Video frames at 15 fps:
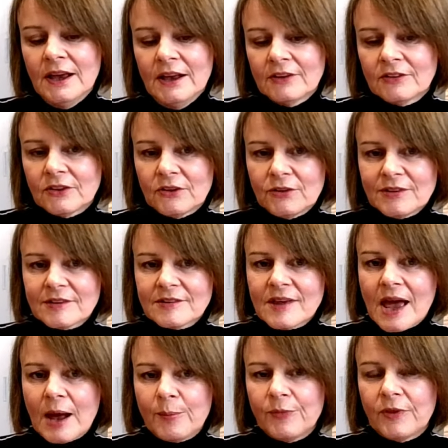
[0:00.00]
So there is a
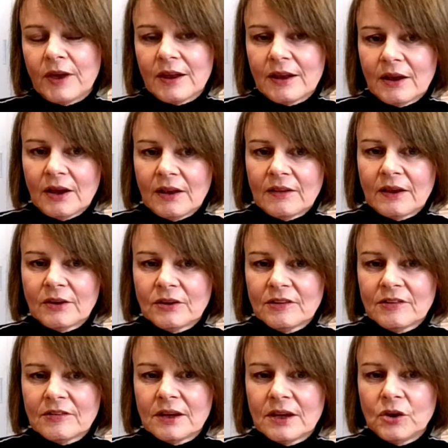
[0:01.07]
tab there that you can
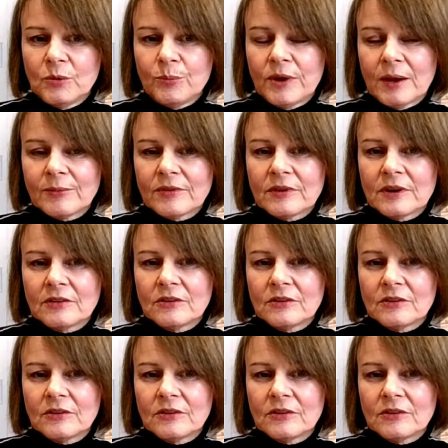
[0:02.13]
see UPMC.